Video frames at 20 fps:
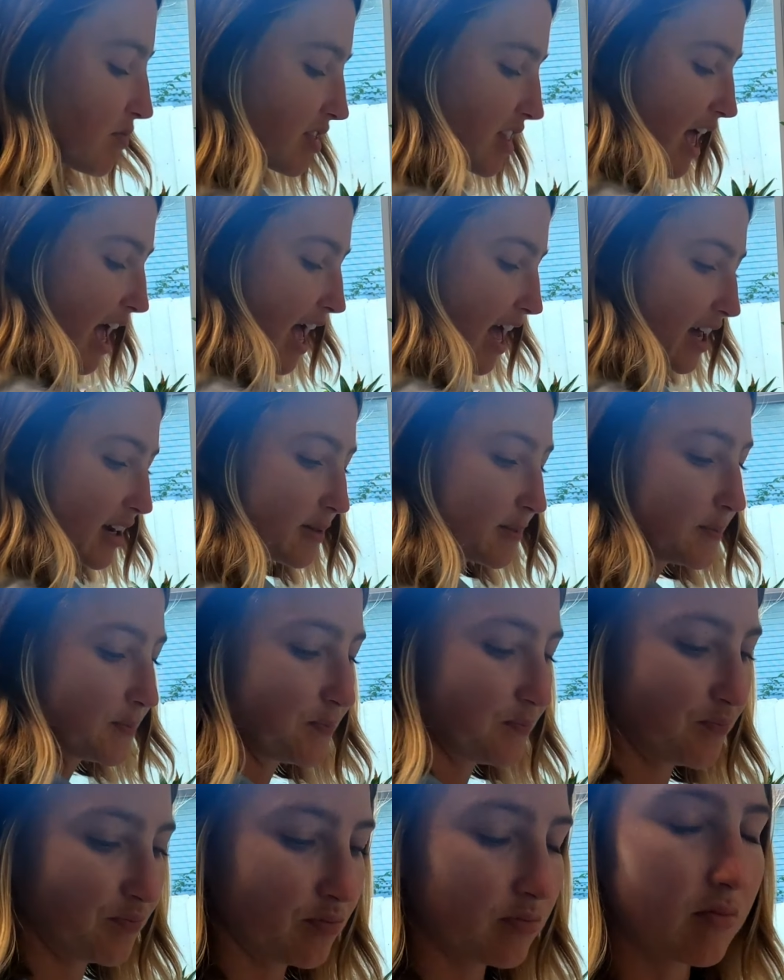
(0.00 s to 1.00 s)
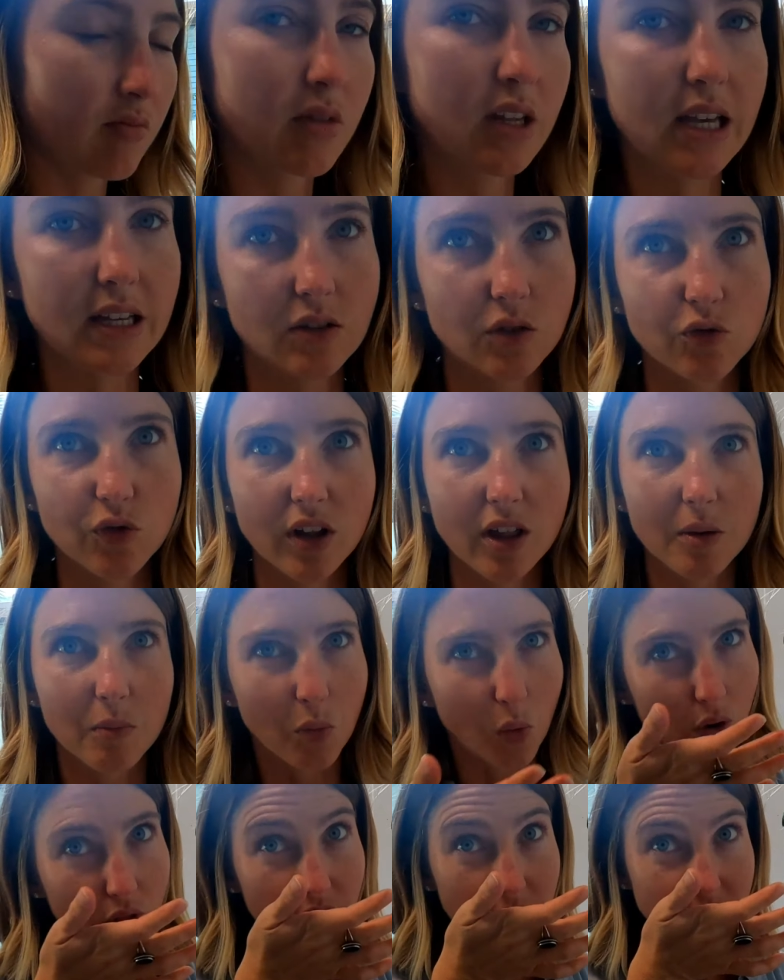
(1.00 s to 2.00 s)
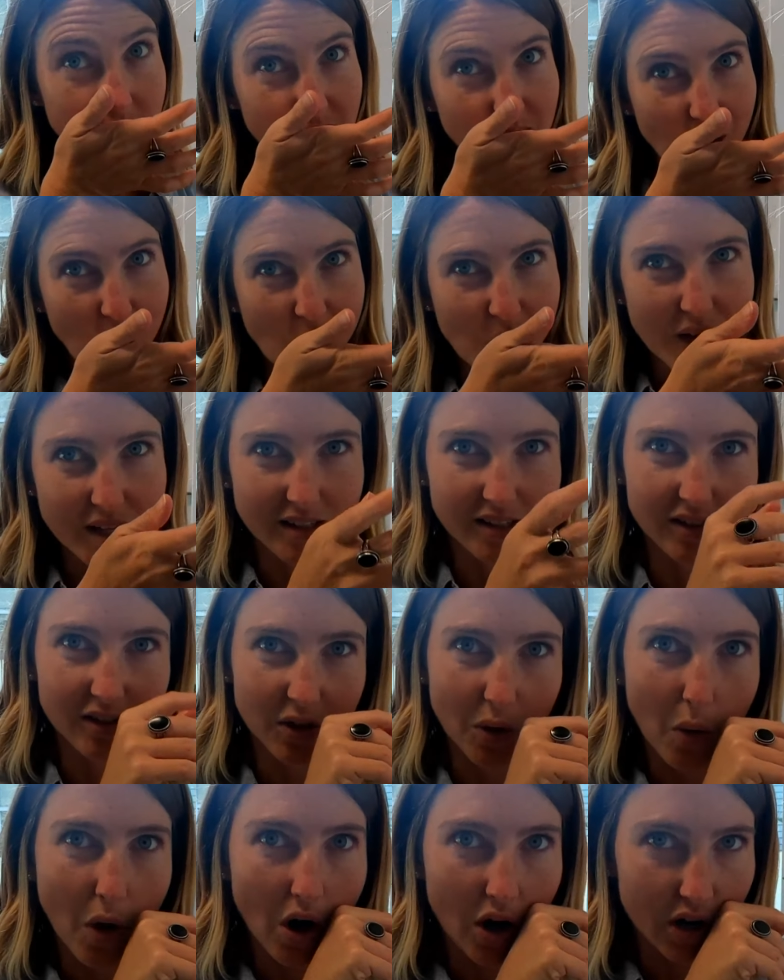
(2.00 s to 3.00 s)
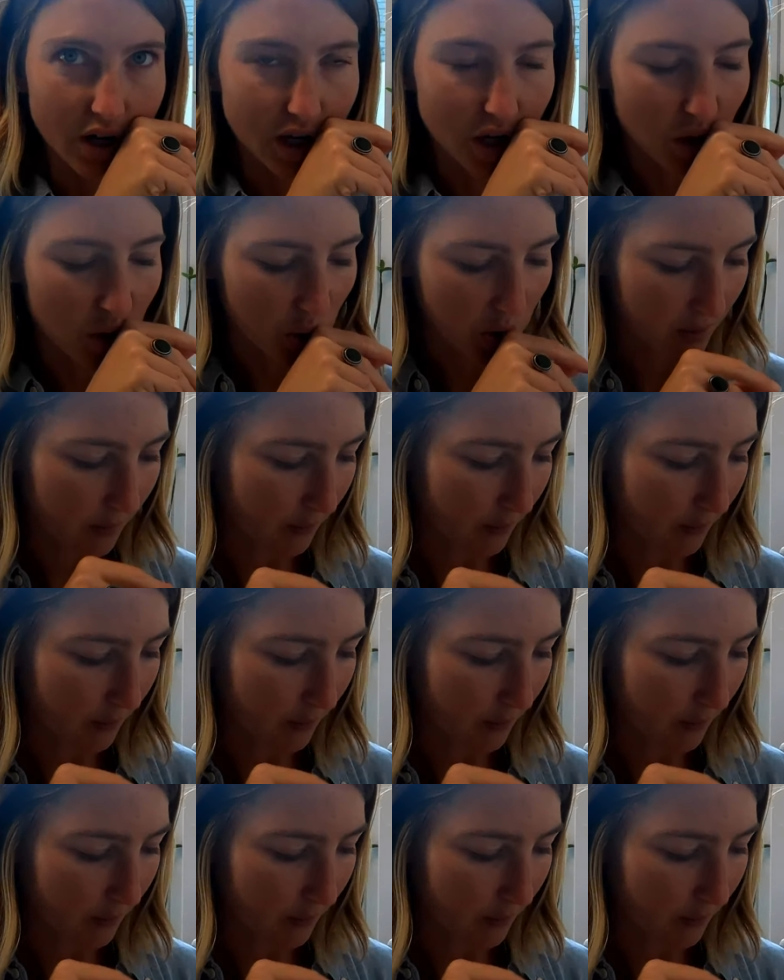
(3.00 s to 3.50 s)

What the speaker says: that is really more than a snack because it's so hearty.